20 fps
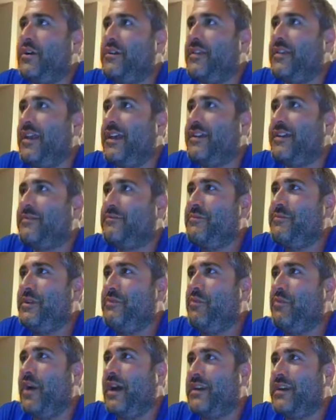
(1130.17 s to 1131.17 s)
like, we
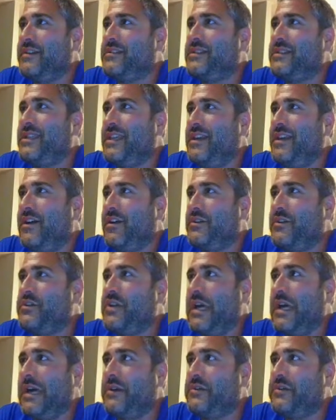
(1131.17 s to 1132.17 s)
want to see our
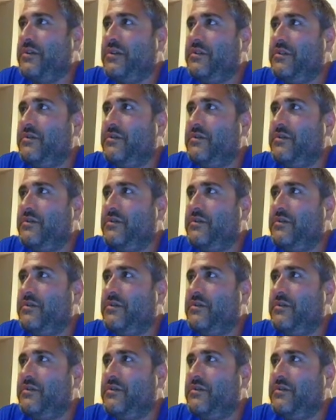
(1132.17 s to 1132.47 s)
childhood